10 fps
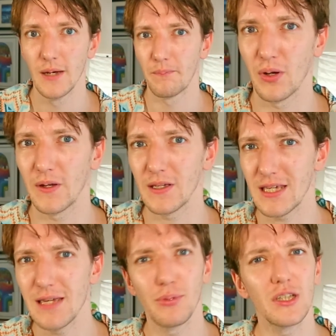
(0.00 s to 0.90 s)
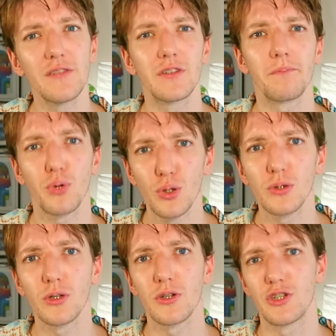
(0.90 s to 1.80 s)
But he believed that poor
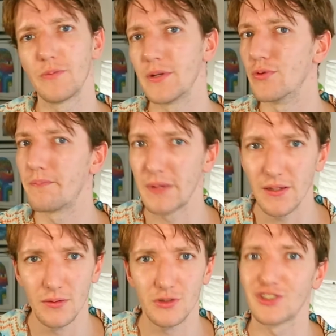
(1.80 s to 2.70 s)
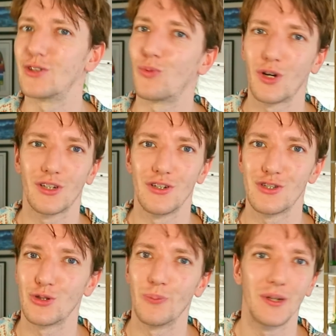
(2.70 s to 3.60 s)
laws should be repealed so that workers
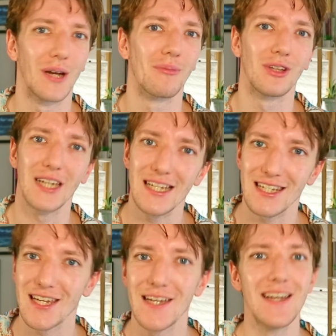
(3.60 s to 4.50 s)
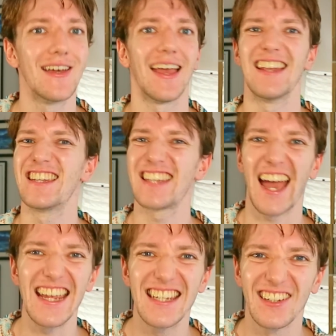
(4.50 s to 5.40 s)
don't become lazy,
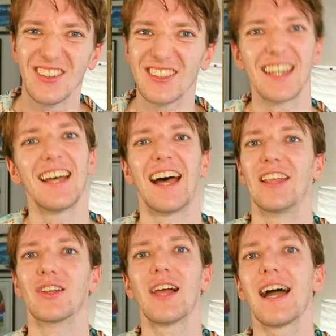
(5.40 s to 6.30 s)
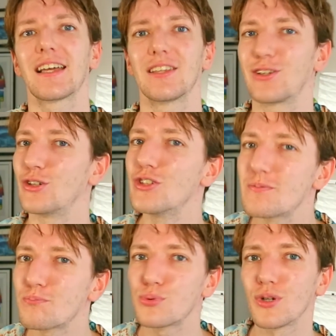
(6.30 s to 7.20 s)
entitled, and lack the good
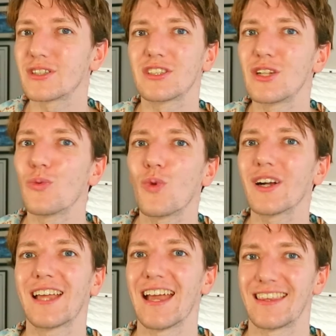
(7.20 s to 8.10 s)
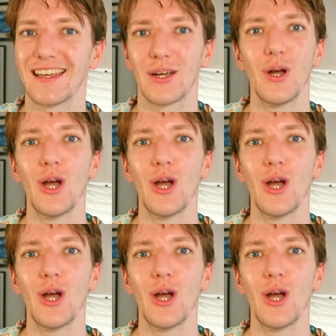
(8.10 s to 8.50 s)
Protestant work ethic